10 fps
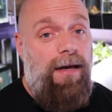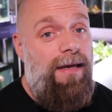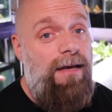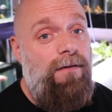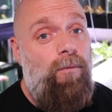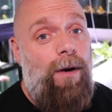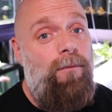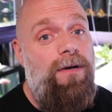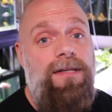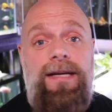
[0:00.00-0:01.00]
Even when
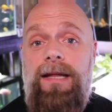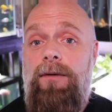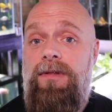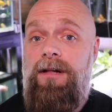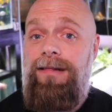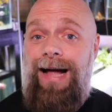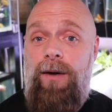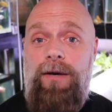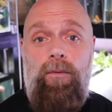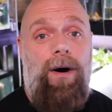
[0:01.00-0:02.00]
we're dealing with
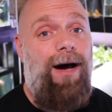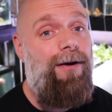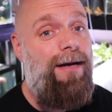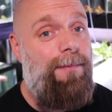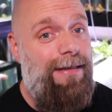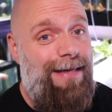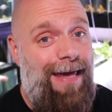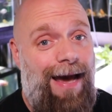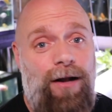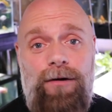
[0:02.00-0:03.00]
cloudy water and a
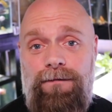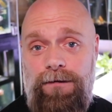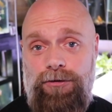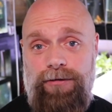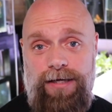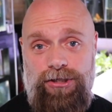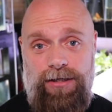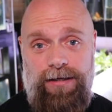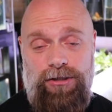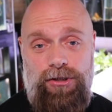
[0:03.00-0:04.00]
mechanical
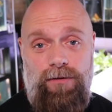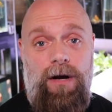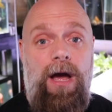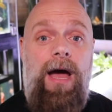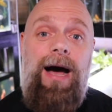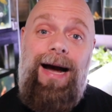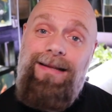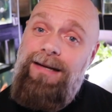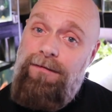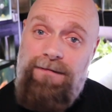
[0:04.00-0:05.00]
filtration issue, I
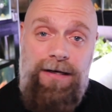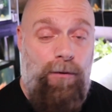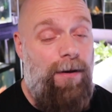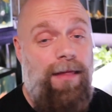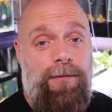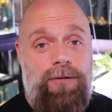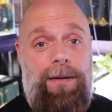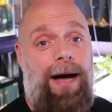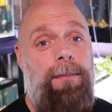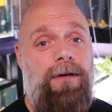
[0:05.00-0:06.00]
did a video, one of the most
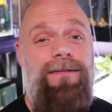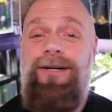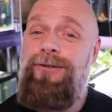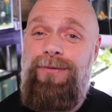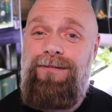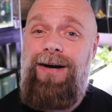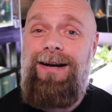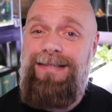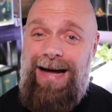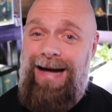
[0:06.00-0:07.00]
popular videos we've done
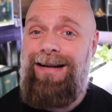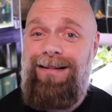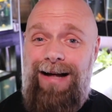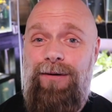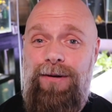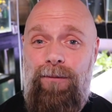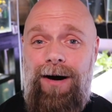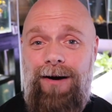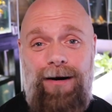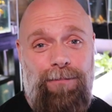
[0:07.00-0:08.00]
is on cloudy
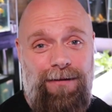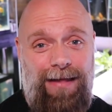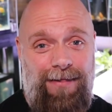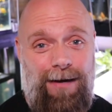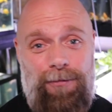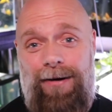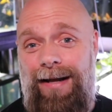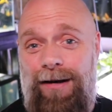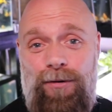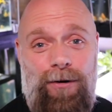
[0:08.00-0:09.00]
water. I'll put that in the upper
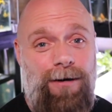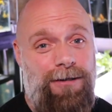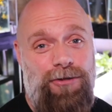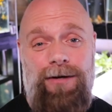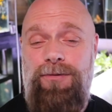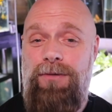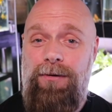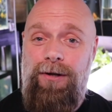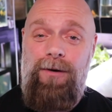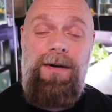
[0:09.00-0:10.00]
right-hand corner description
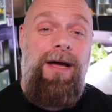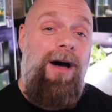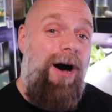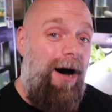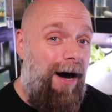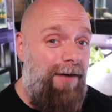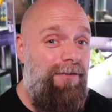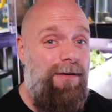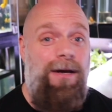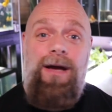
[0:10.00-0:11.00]
below.
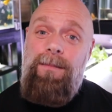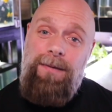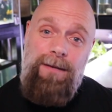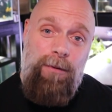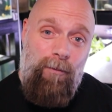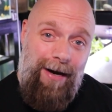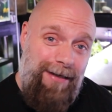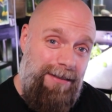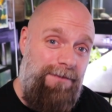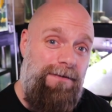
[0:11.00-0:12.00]
Often, people want
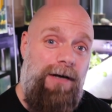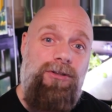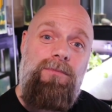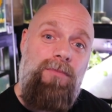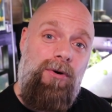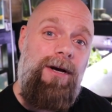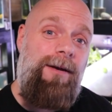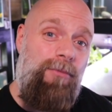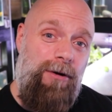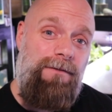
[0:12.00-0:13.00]
to default to more
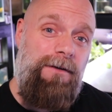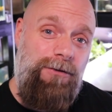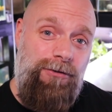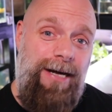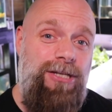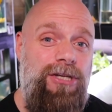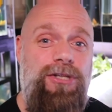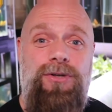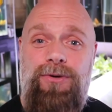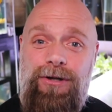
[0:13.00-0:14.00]
and more
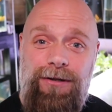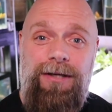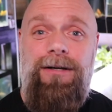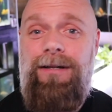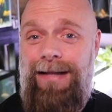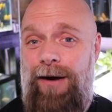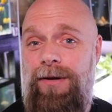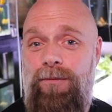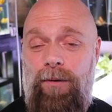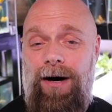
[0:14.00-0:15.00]
filtration to clear
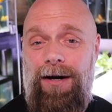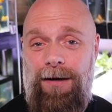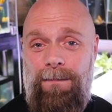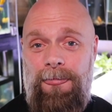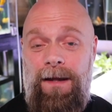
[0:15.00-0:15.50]
cloudy water.